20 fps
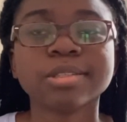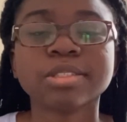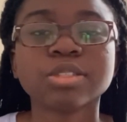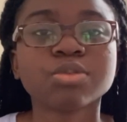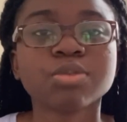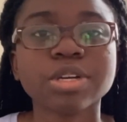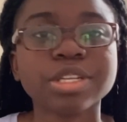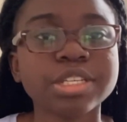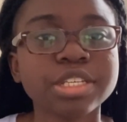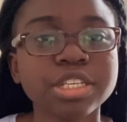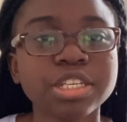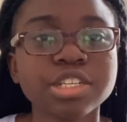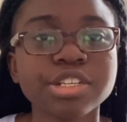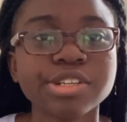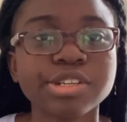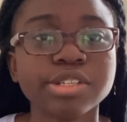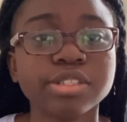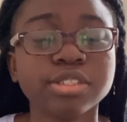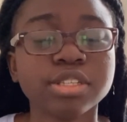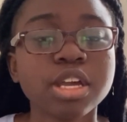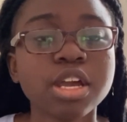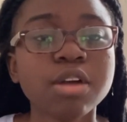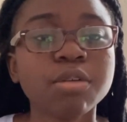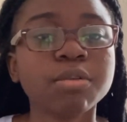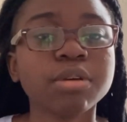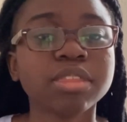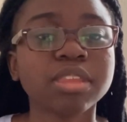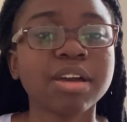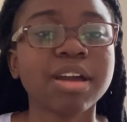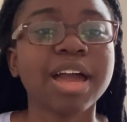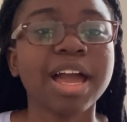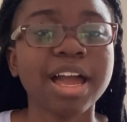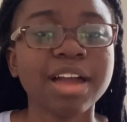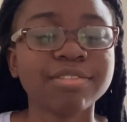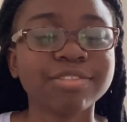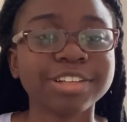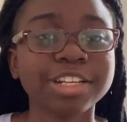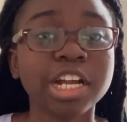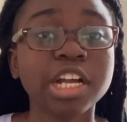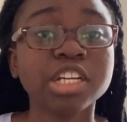20 years without
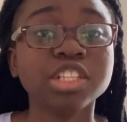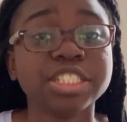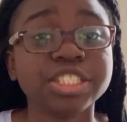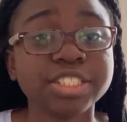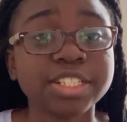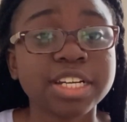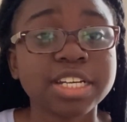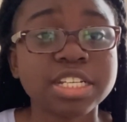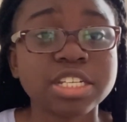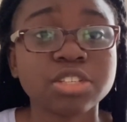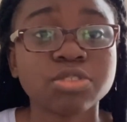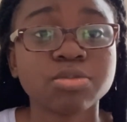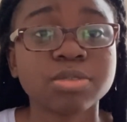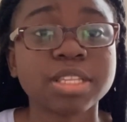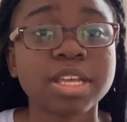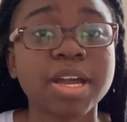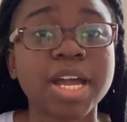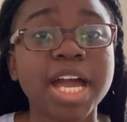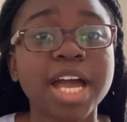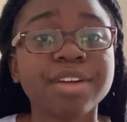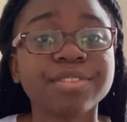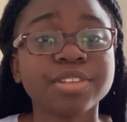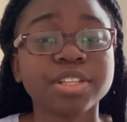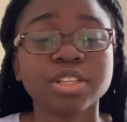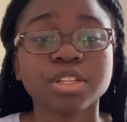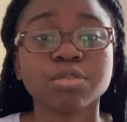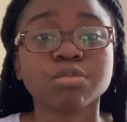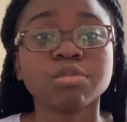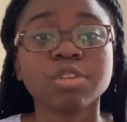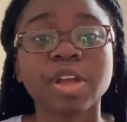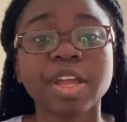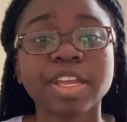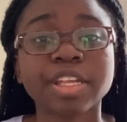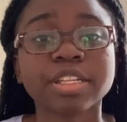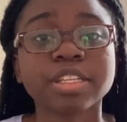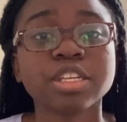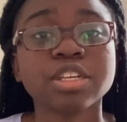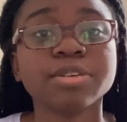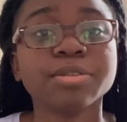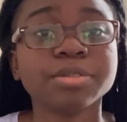having a judge, without having the right
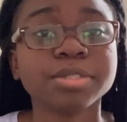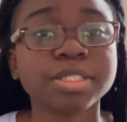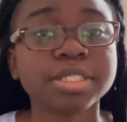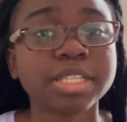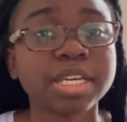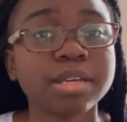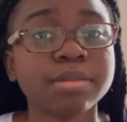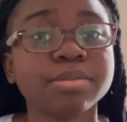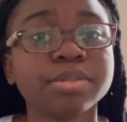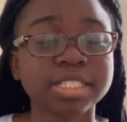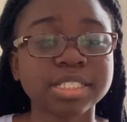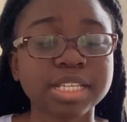legal steps.